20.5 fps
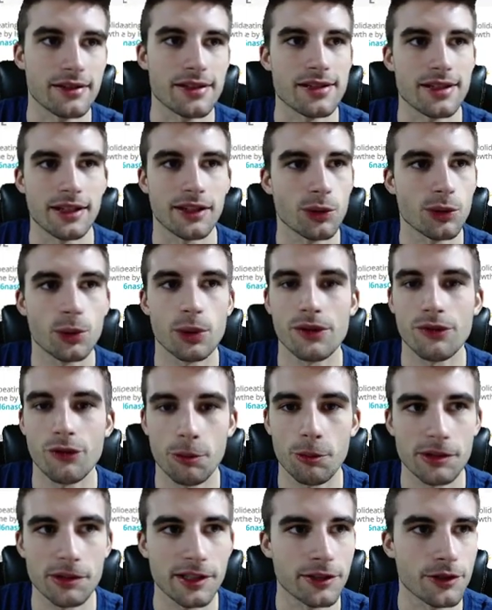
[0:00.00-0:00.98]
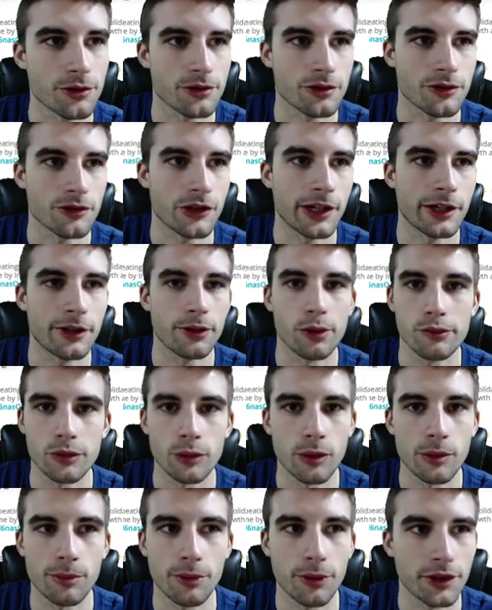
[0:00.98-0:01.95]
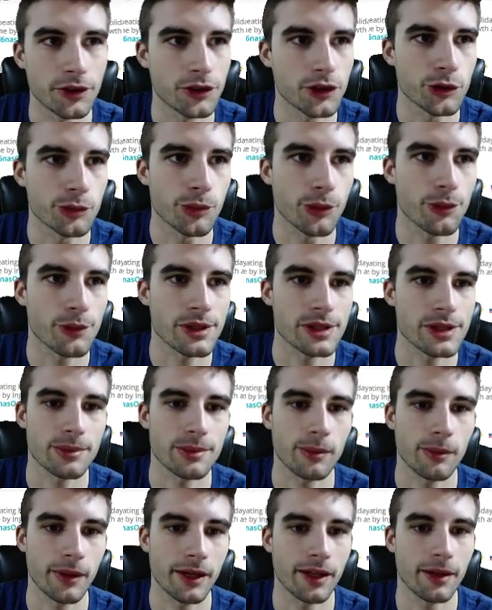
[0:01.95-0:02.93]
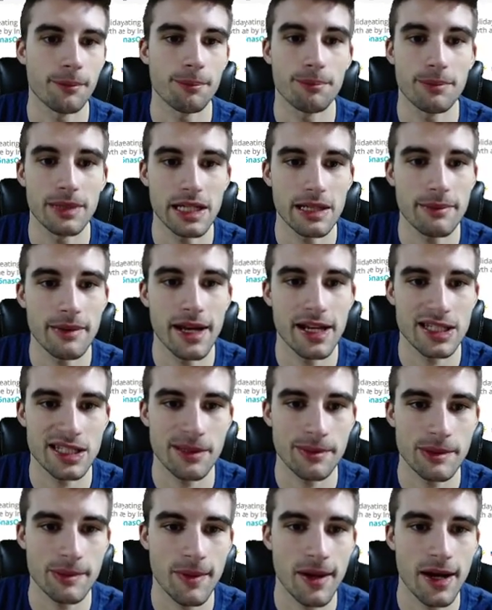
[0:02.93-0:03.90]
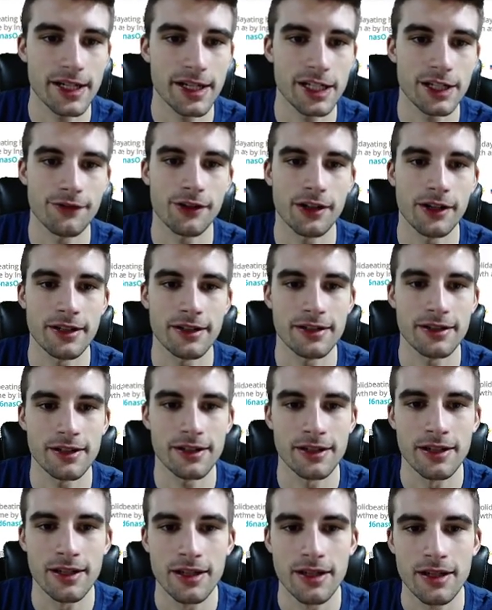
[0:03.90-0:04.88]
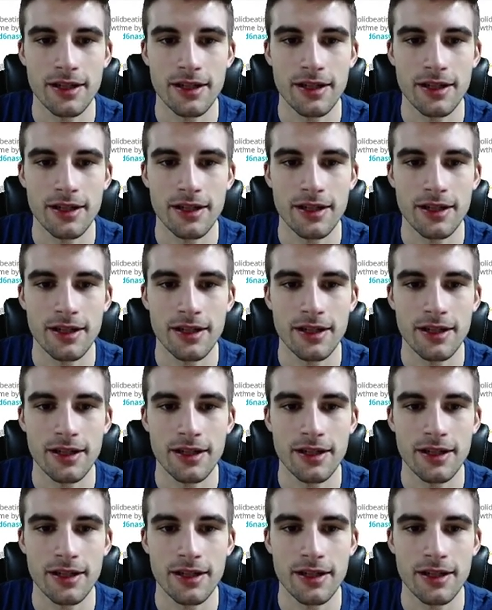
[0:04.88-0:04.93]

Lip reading: He's got a 24% usage rate, over 1.2 points per minute. Big pace-up spot here for Indy.